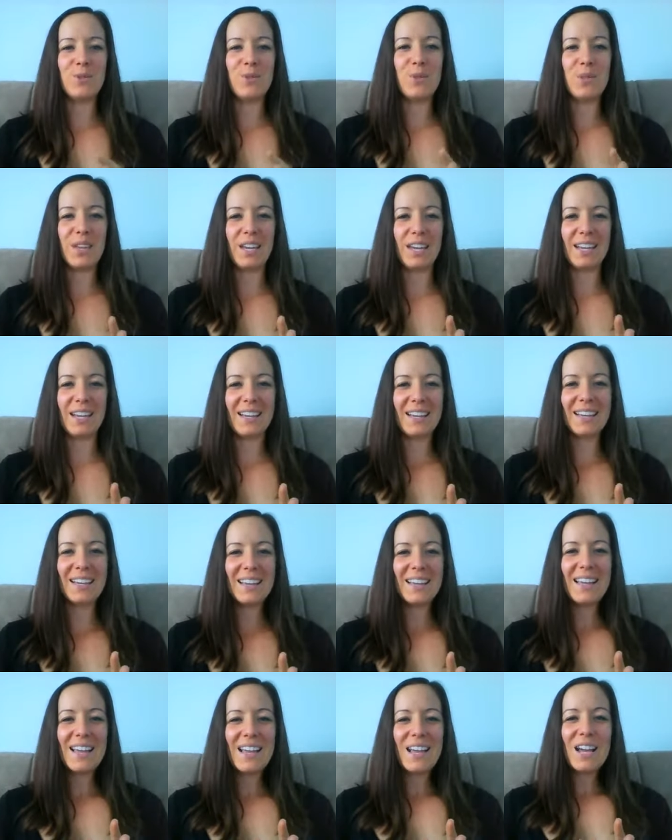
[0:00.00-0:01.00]
think
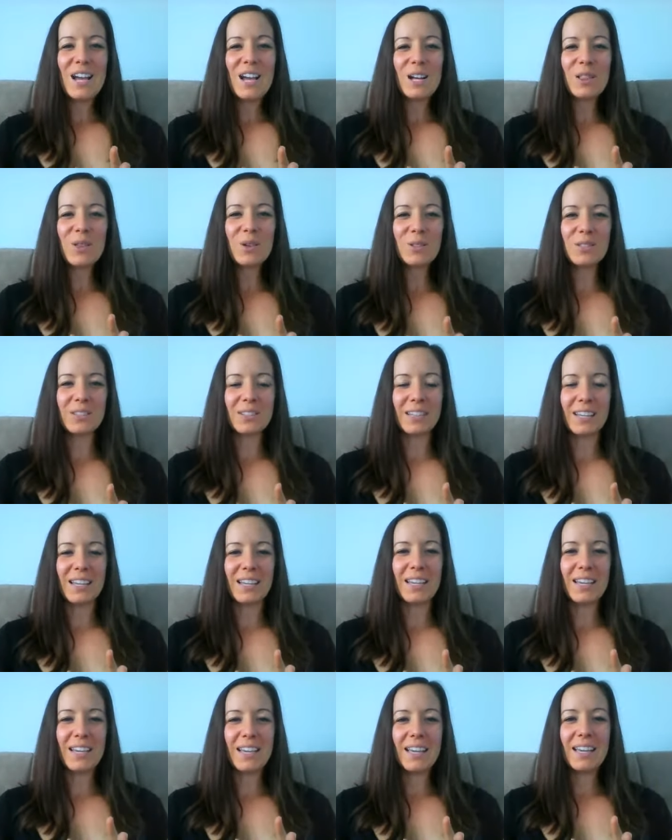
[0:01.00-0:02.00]

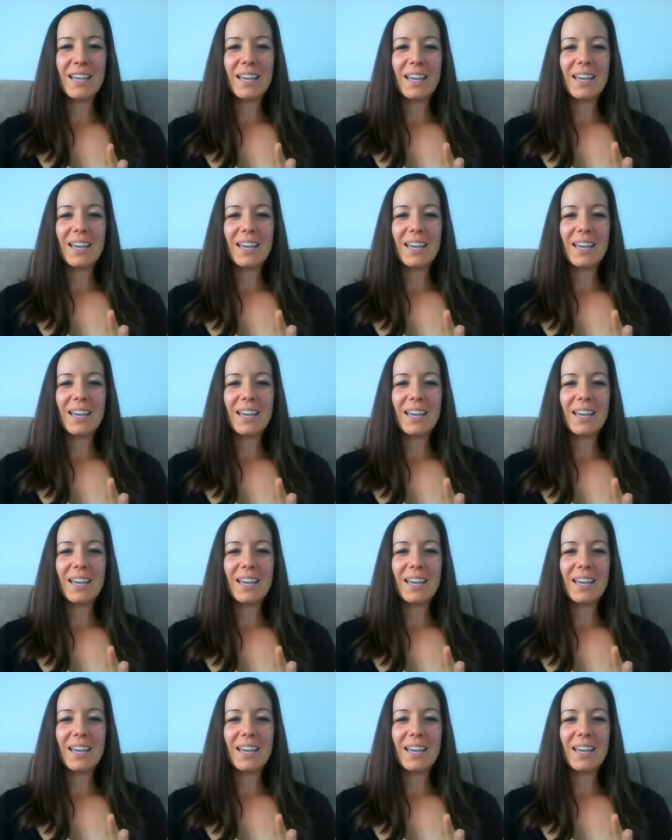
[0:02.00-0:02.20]
closely,